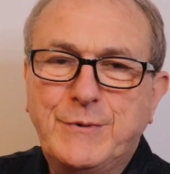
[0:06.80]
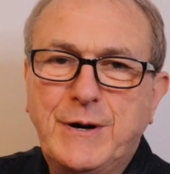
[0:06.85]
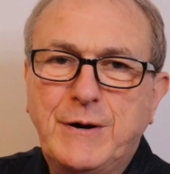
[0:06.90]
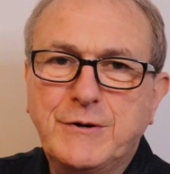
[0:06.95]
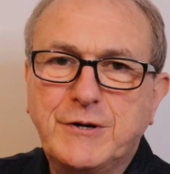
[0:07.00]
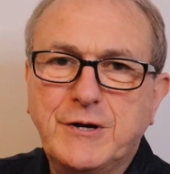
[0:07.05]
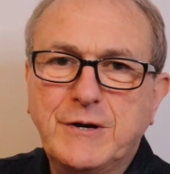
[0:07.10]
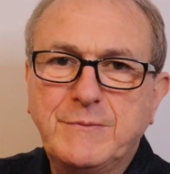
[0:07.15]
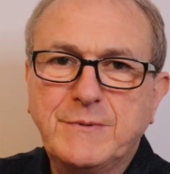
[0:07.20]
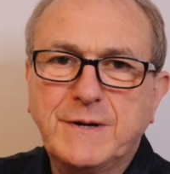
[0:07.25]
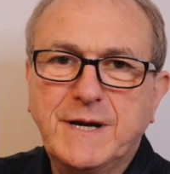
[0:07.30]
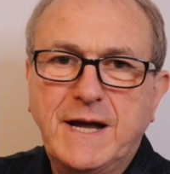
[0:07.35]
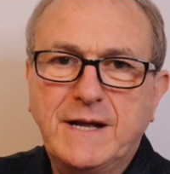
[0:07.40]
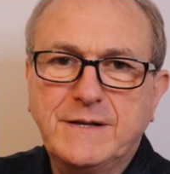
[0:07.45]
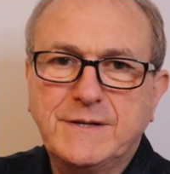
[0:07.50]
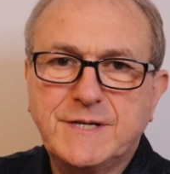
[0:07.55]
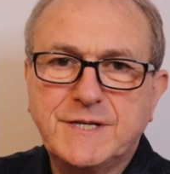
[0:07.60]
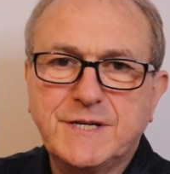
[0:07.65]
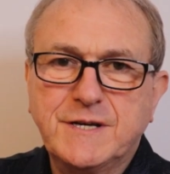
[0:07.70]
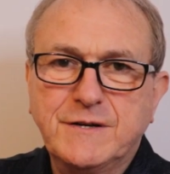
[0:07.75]
Welcome,
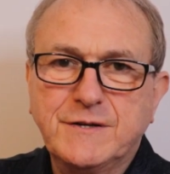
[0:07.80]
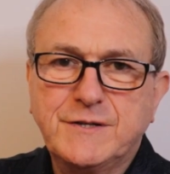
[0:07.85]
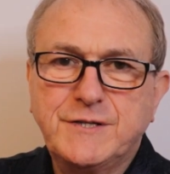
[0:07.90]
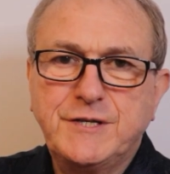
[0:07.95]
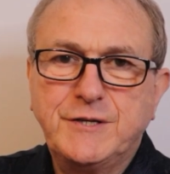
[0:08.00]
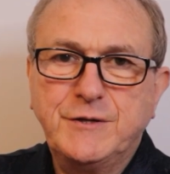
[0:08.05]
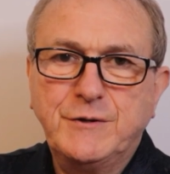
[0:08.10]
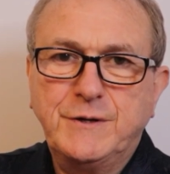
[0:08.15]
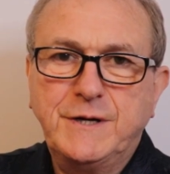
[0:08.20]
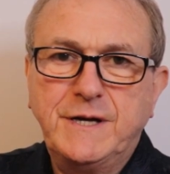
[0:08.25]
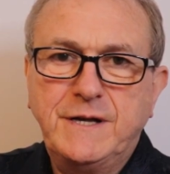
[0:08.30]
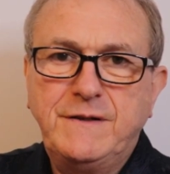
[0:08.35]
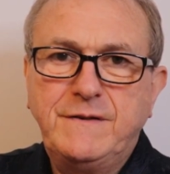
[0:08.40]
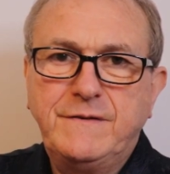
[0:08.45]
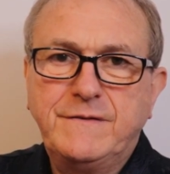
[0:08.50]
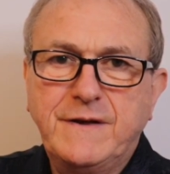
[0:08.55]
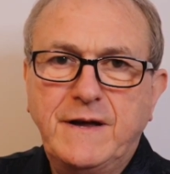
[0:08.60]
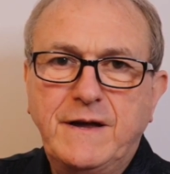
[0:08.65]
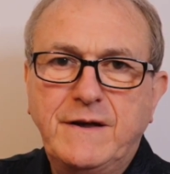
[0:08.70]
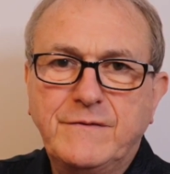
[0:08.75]
Cancer, to your
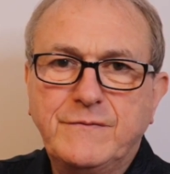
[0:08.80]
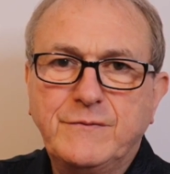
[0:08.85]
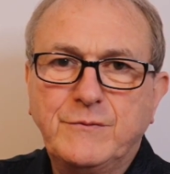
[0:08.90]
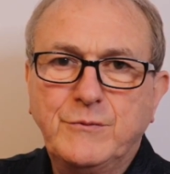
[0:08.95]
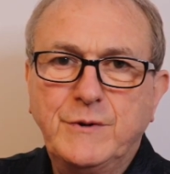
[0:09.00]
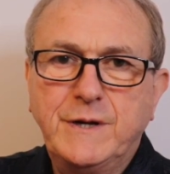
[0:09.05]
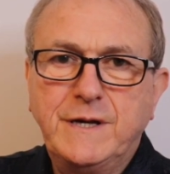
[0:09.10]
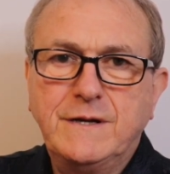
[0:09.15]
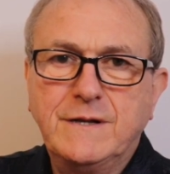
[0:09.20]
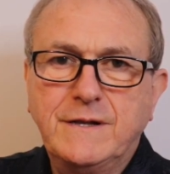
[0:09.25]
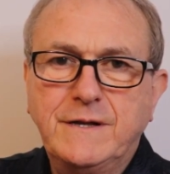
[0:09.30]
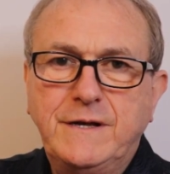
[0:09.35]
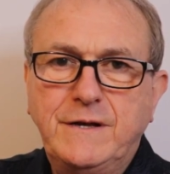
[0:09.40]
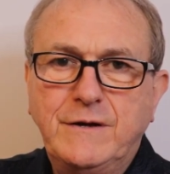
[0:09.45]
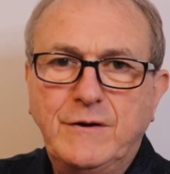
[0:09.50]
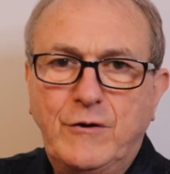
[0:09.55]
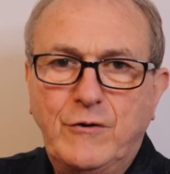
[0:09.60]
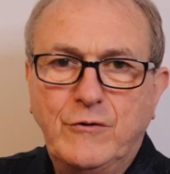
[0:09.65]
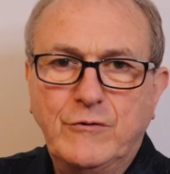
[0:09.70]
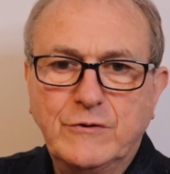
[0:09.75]
in-depth weekly
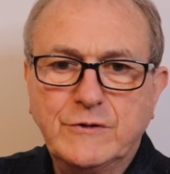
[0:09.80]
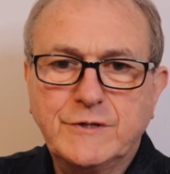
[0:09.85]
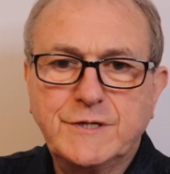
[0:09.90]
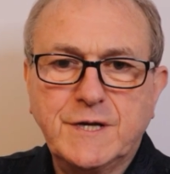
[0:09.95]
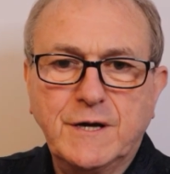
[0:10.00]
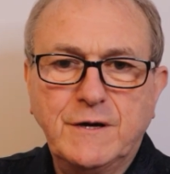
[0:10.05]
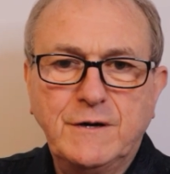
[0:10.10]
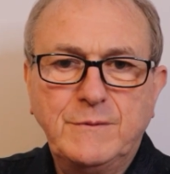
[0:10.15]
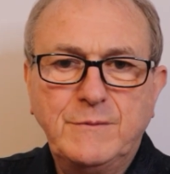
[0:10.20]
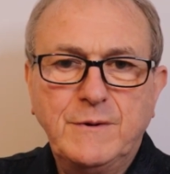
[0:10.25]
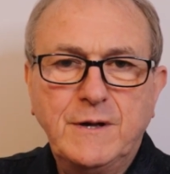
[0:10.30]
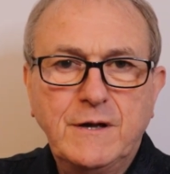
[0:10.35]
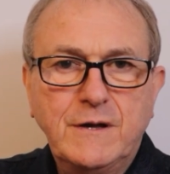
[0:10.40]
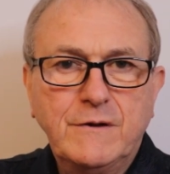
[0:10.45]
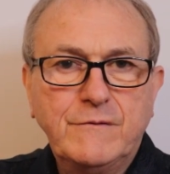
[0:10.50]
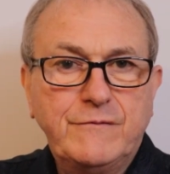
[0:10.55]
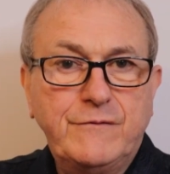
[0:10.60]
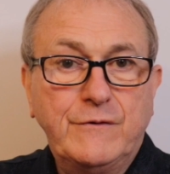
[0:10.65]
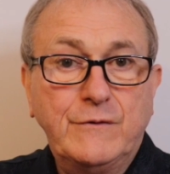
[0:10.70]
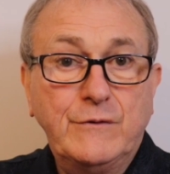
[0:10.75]
horoscope
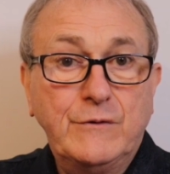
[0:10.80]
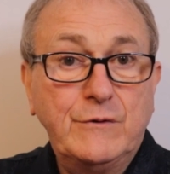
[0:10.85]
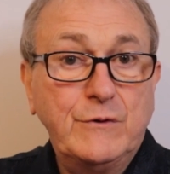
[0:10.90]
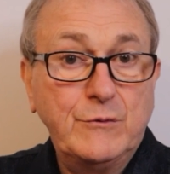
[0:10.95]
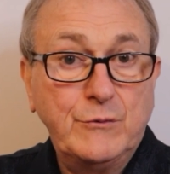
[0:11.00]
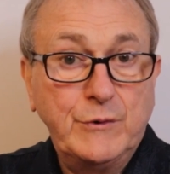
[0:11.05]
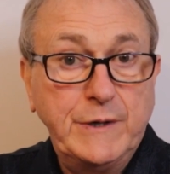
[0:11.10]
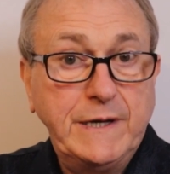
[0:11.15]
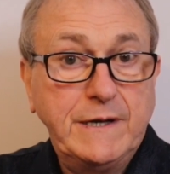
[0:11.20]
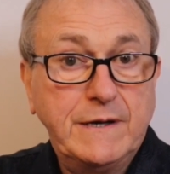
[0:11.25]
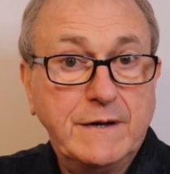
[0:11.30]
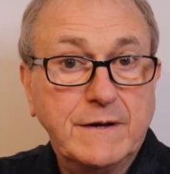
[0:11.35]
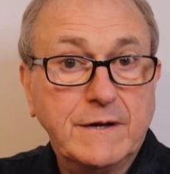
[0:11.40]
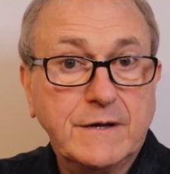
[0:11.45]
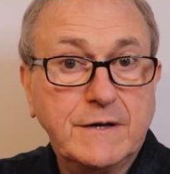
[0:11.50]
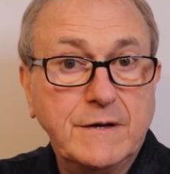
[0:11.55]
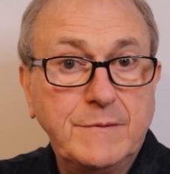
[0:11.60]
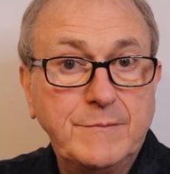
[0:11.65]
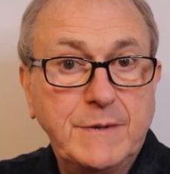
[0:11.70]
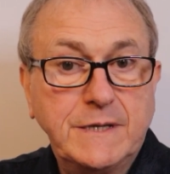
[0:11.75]
for week
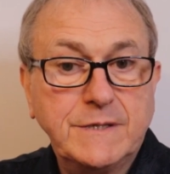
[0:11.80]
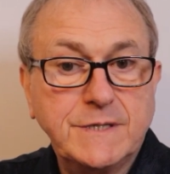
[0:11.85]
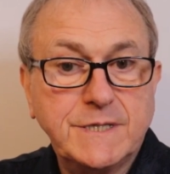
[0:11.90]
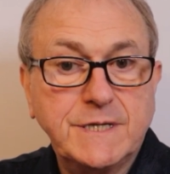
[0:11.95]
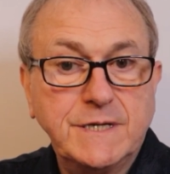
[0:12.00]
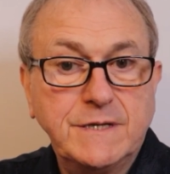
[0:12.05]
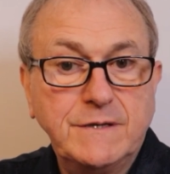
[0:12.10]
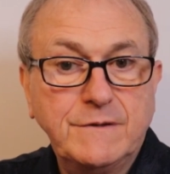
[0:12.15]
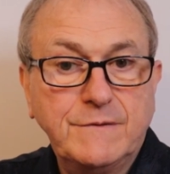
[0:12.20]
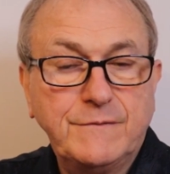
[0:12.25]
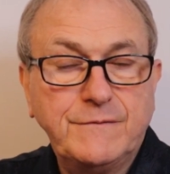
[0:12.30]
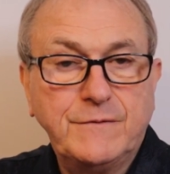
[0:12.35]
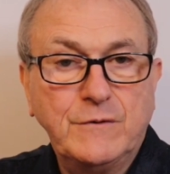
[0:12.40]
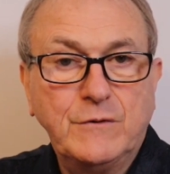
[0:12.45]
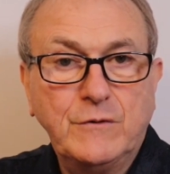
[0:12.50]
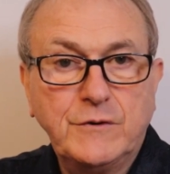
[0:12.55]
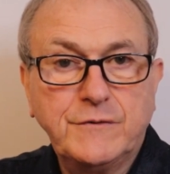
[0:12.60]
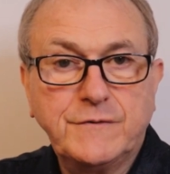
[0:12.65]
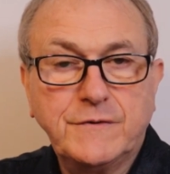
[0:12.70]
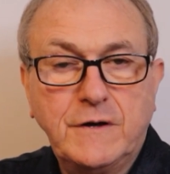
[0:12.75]
commencing the
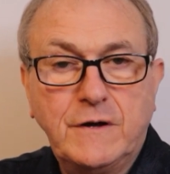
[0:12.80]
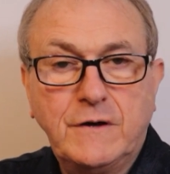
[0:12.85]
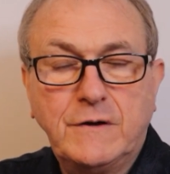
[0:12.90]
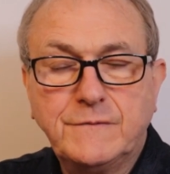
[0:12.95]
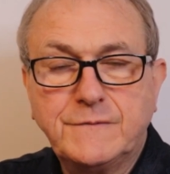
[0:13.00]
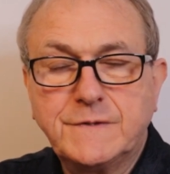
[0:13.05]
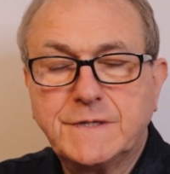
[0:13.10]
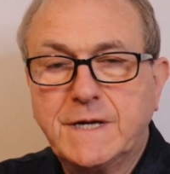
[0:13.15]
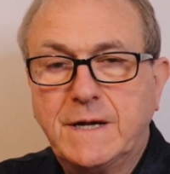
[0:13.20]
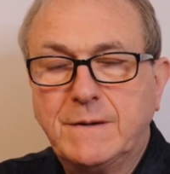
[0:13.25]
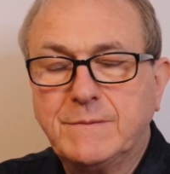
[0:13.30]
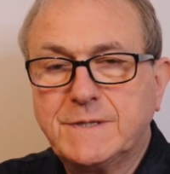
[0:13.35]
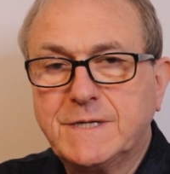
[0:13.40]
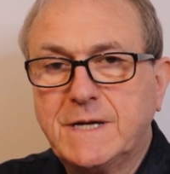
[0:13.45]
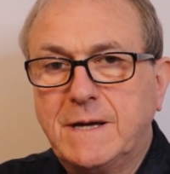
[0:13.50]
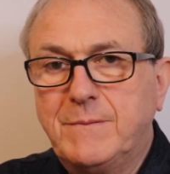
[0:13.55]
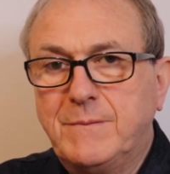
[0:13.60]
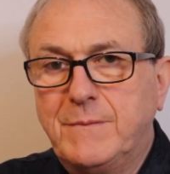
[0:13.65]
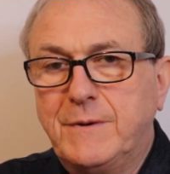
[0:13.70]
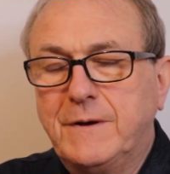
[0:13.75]
4th of
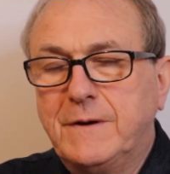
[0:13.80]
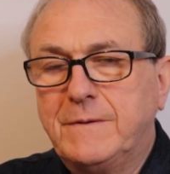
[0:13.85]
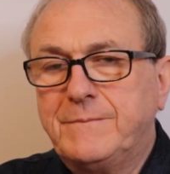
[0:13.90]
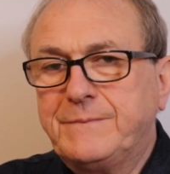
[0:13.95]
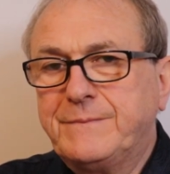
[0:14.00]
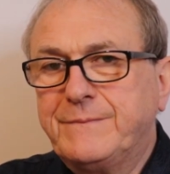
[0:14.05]
September.